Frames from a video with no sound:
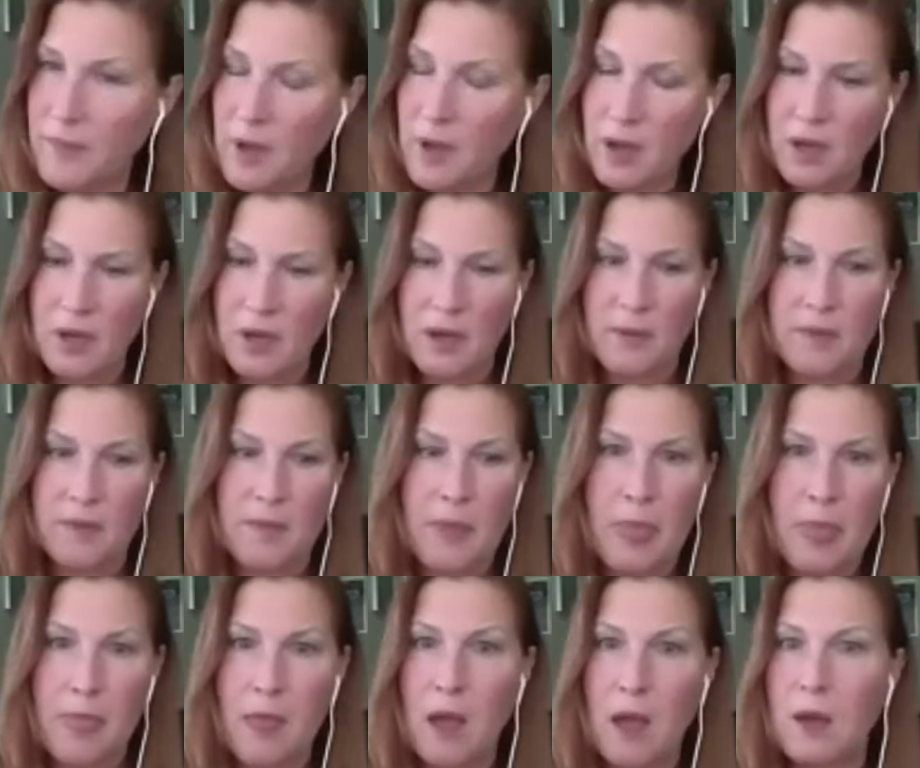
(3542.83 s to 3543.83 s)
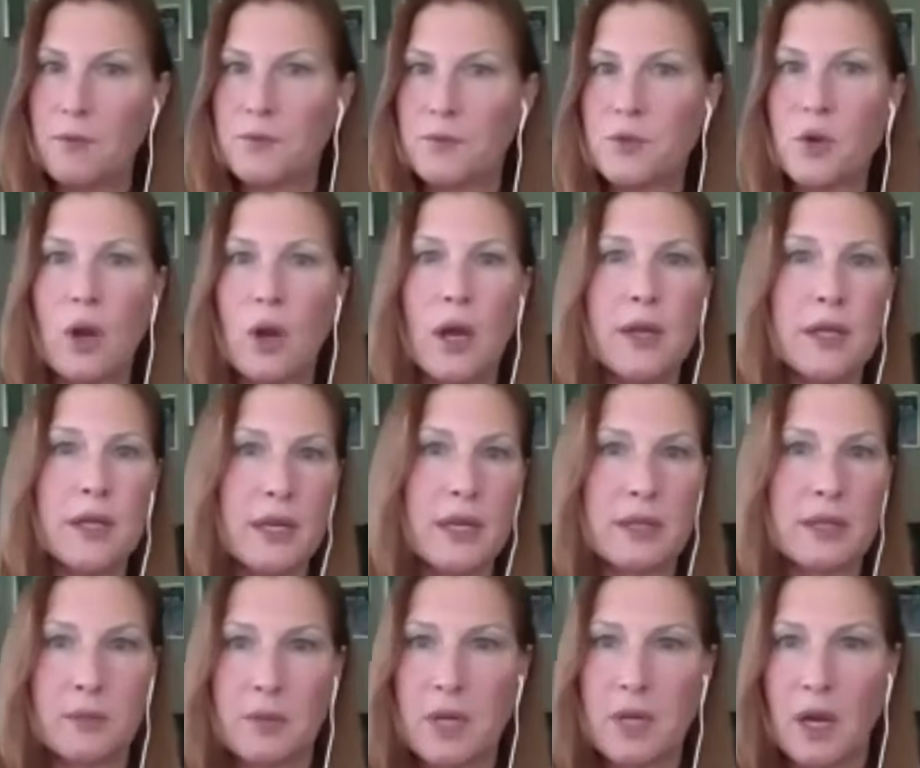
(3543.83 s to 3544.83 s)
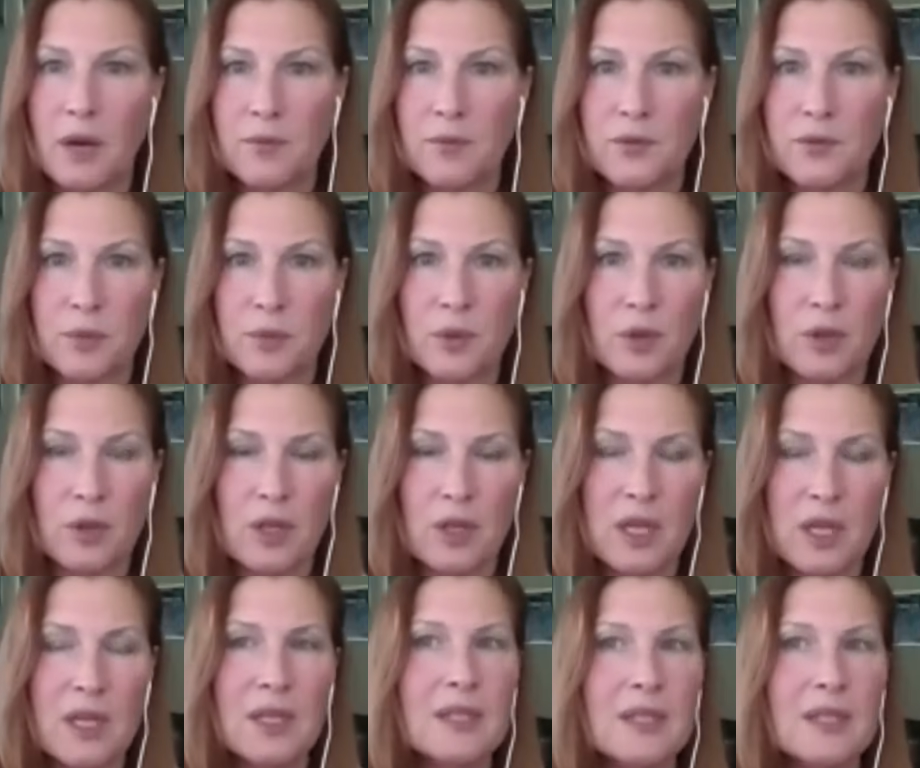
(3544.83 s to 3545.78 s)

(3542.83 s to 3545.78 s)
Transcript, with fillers: um, of trying to get them comfortable.